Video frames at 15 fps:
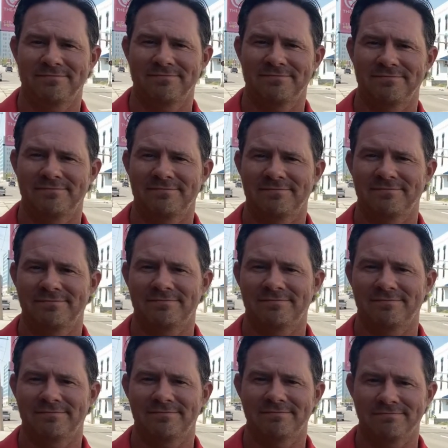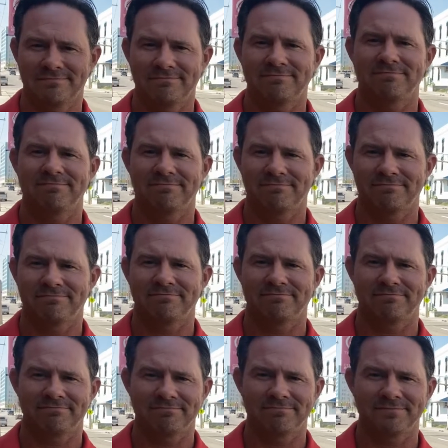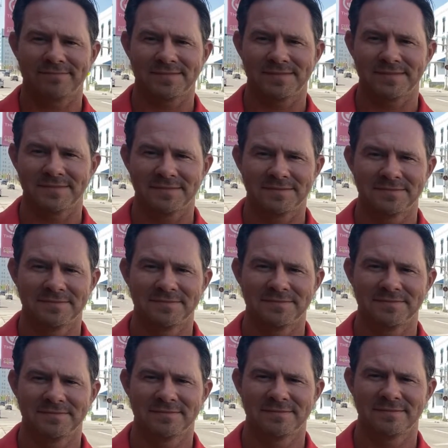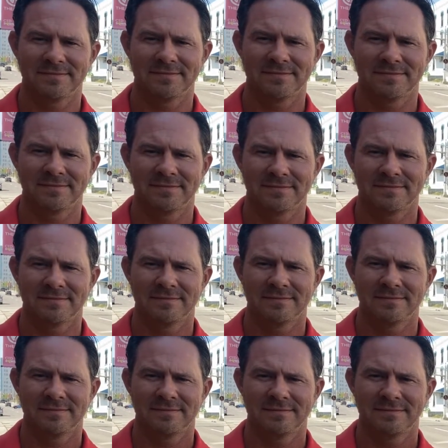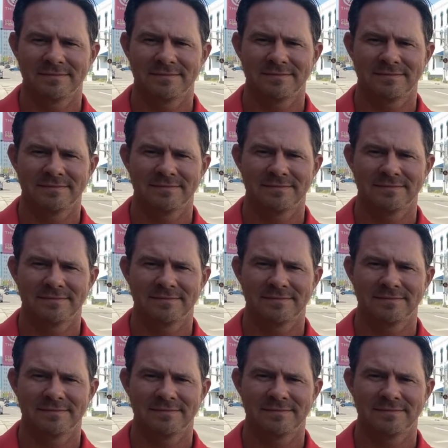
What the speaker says: (silent)